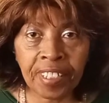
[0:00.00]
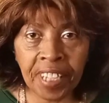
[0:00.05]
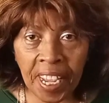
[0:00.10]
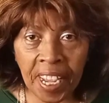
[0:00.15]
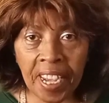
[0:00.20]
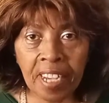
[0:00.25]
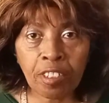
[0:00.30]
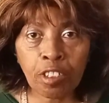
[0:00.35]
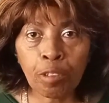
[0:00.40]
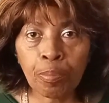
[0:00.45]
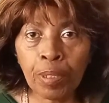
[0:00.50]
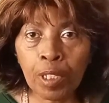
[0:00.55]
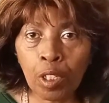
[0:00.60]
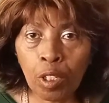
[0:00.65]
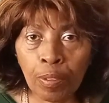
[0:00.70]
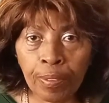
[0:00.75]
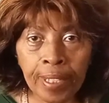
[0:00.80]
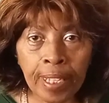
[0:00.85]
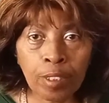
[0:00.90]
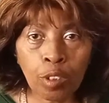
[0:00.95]
cancer,
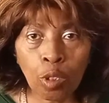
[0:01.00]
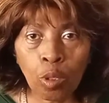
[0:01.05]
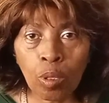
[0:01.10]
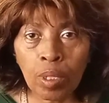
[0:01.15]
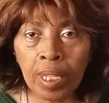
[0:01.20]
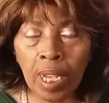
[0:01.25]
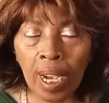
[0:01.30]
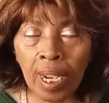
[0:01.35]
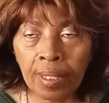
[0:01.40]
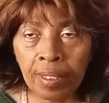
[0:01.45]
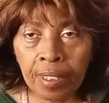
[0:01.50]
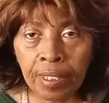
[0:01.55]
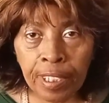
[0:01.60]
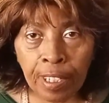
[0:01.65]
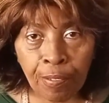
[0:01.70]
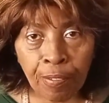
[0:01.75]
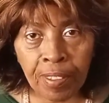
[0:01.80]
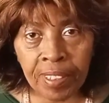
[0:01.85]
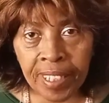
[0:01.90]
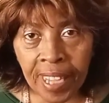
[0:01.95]
because there's all kinds of
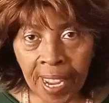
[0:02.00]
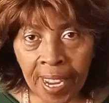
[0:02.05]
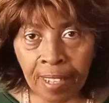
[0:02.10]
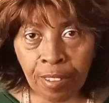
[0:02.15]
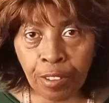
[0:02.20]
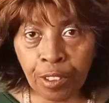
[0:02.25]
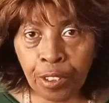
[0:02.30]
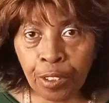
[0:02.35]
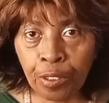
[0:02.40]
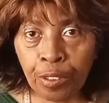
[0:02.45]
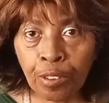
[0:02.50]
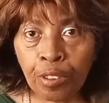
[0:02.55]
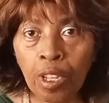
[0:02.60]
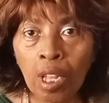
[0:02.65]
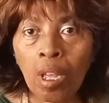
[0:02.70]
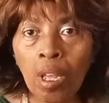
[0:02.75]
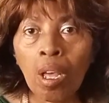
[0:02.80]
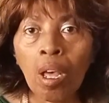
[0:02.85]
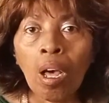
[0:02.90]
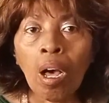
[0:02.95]
different cancers,
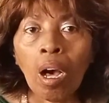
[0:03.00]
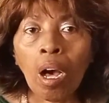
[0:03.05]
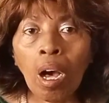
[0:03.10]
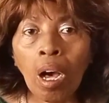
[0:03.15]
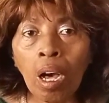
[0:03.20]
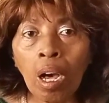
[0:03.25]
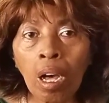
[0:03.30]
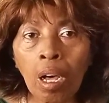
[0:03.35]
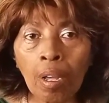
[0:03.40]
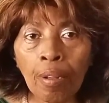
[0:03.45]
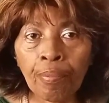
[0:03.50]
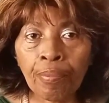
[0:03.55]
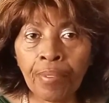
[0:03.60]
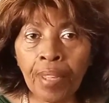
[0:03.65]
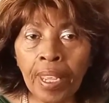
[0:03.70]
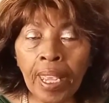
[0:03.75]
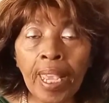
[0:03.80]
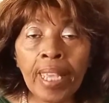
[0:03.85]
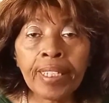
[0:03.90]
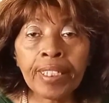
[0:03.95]

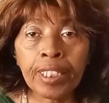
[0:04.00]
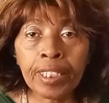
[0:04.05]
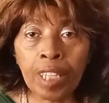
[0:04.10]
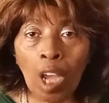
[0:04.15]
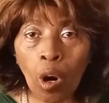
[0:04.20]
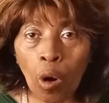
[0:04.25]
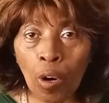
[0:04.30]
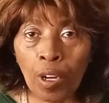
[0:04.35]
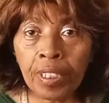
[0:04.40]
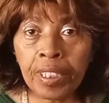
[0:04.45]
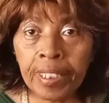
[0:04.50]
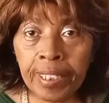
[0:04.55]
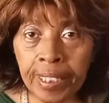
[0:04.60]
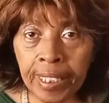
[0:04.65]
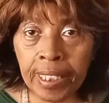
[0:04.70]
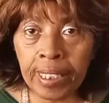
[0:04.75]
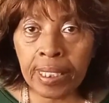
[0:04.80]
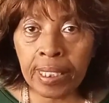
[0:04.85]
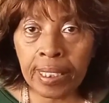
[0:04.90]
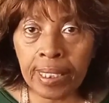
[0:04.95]
and heart
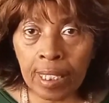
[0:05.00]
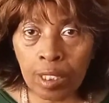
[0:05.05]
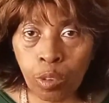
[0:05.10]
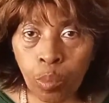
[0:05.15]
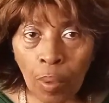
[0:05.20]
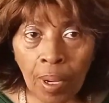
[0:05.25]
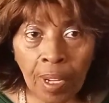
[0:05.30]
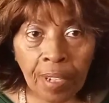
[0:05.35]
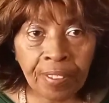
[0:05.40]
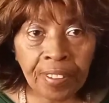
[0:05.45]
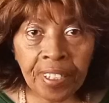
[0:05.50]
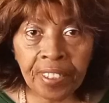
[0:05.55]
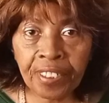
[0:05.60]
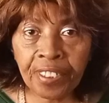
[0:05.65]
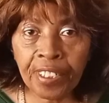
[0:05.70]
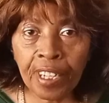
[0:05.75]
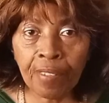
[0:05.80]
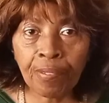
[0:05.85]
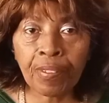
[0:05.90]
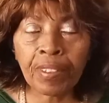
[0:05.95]
diseases as well. There's
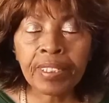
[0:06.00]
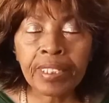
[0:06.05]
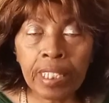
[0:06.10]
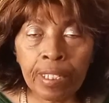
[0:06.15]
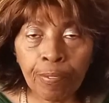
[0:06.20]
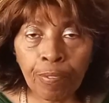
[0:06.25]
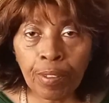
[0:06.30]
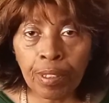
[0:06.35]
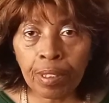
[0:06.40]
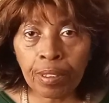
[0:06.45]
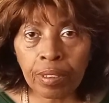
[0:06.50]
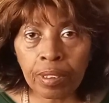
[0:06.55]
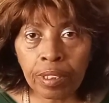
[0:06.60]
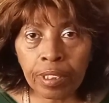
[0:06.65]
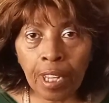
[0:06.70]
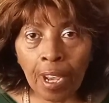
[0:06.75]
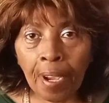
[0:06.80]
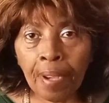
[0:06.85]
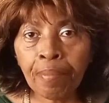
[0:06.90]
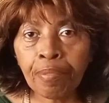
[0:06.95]
several different
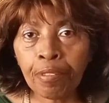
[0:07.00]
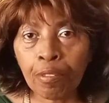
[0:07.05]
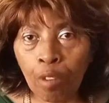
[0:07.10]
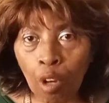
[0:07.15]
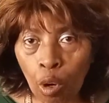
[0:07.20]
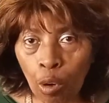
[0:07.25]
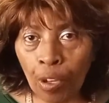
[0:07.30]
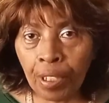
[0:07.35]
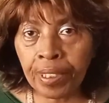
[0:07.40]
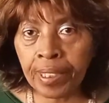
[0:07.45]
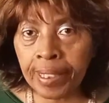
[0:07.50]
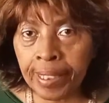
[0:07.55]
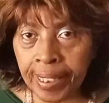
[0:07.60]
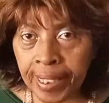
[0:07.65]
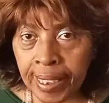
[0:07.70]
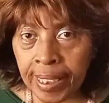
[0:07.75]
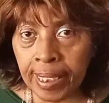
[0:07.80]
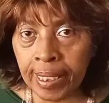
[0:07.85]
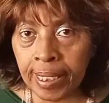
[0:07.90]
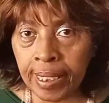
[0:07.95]
types of heart
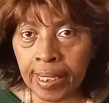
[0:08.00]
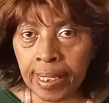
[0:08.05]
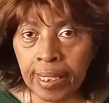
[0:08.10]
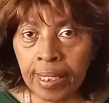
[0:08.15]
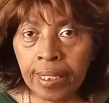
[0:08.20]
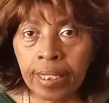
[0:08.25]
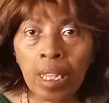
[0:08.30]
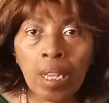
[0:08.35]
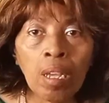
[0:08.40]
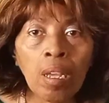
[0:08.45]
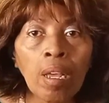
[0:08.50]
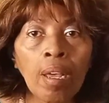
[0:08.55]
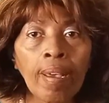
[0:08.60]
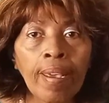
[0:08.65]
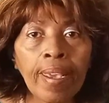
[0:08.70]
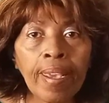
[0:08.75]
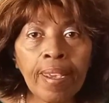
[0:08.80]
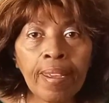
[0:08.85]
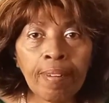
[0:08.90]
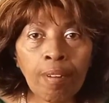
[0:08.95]
diseases
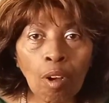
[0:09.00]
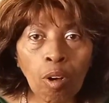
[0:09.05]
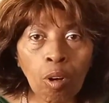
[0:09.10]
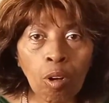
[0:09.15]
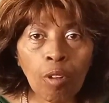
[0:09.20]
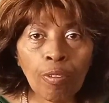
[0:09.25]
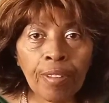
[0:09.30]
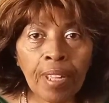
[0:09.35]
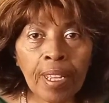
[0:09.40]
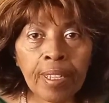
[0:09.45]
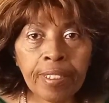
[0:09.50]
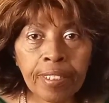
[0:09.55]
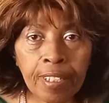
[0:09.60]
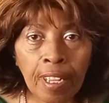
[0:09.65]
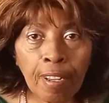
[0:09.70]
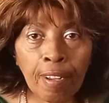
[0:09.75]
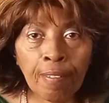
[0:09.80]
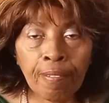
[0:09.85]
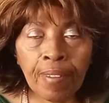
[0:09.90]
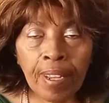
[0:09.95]
and all that
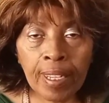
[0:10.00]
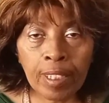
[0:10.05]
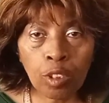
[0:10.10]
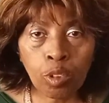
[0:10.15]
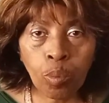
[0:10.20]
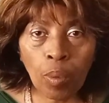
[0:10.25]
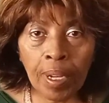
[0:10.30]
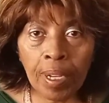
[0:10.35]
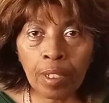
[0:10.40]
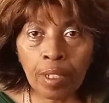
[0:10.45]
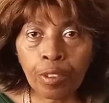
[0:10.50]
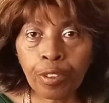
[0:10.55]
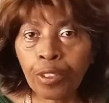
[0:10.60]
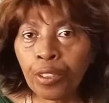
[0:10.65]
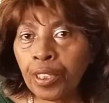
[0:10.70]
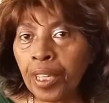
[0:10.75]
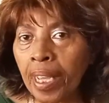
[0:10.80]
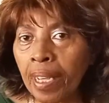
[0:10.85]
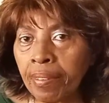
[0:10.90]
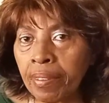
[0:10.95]
stuff as well. So
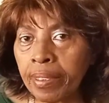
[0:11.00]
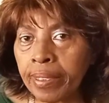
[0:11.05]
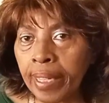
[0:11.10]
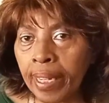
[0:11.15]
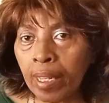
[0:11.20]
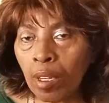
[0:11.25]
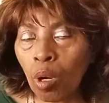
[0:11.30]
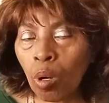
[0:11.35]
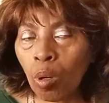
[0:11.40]
you have to take